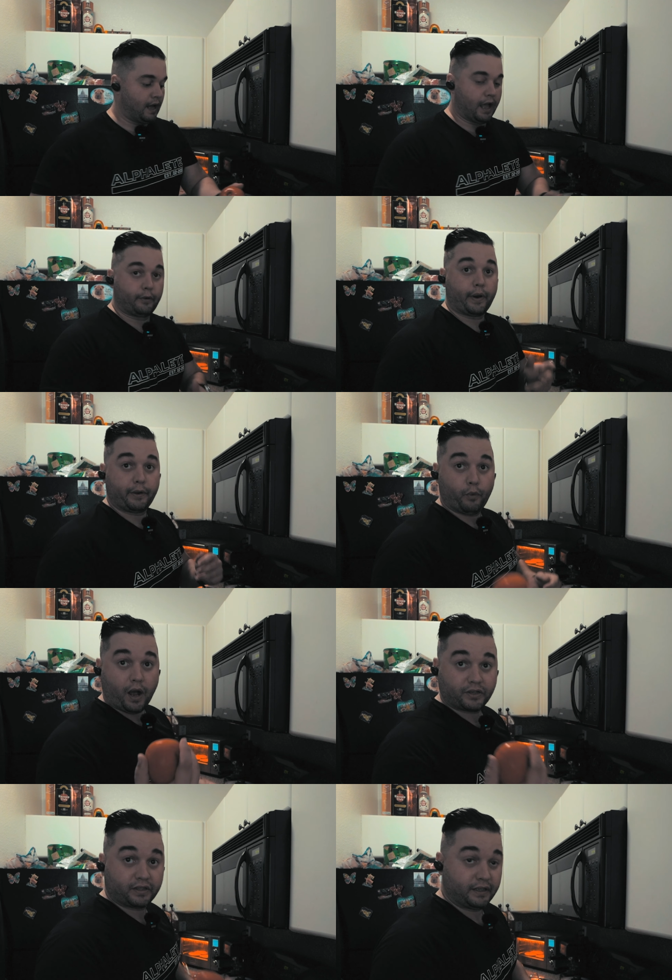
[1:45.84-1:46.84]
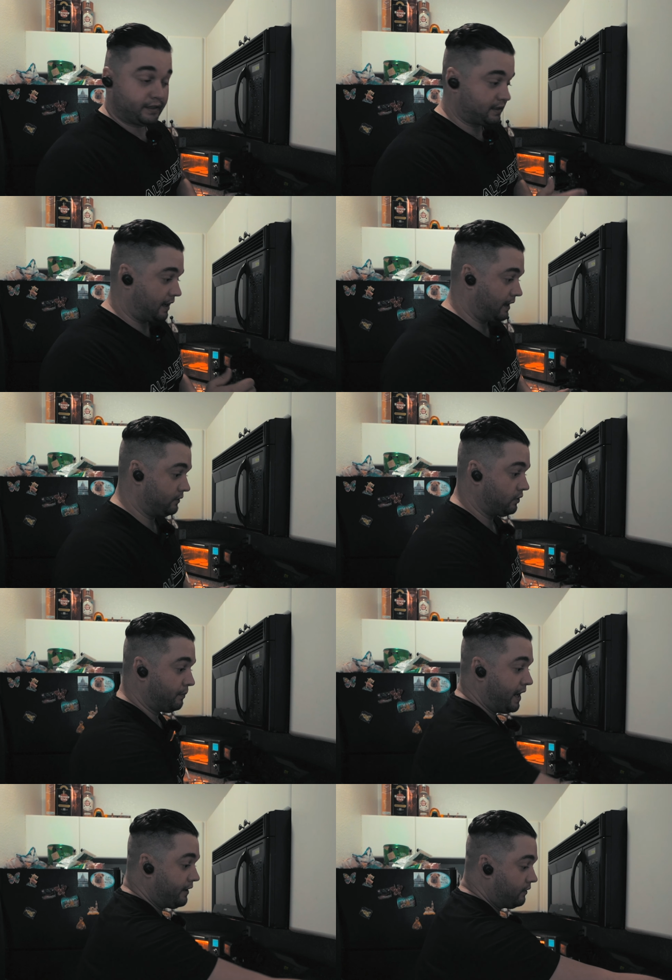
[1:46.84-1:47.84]
I already washed this uh,
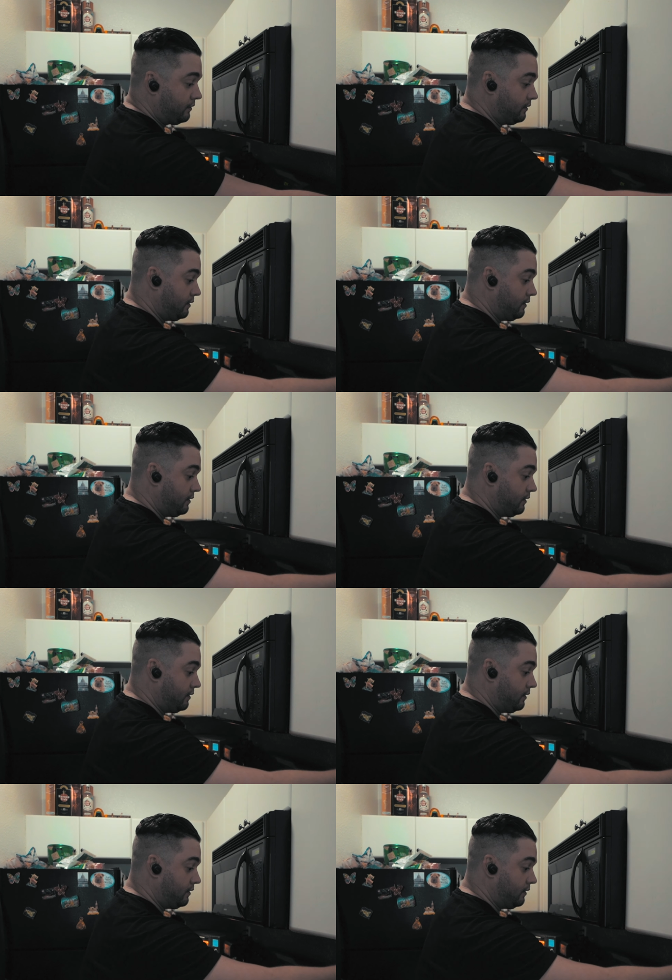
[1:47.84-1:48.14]
tomato,